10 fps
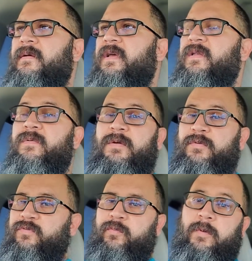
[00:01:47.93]
And it
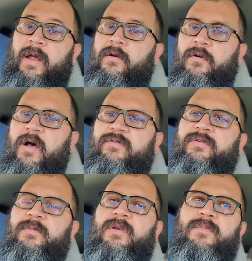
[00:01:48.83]
was right across
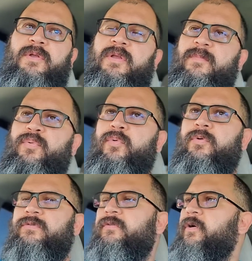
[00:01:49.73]
from the community
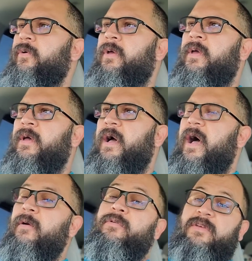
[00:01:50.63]
pool. So
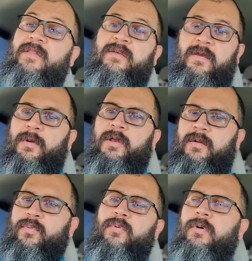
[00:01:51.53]
I was at the community
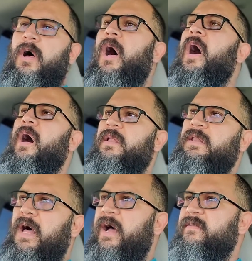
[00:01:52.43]
pool a
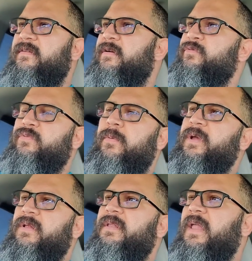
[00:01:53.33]
lot. I was
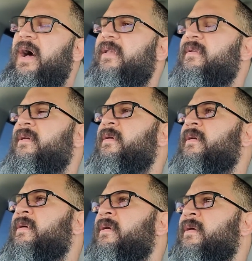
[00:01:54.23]
swimming a lot.
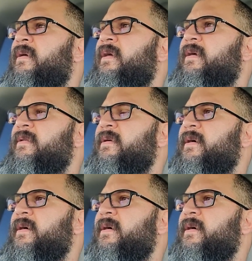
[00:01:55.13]
And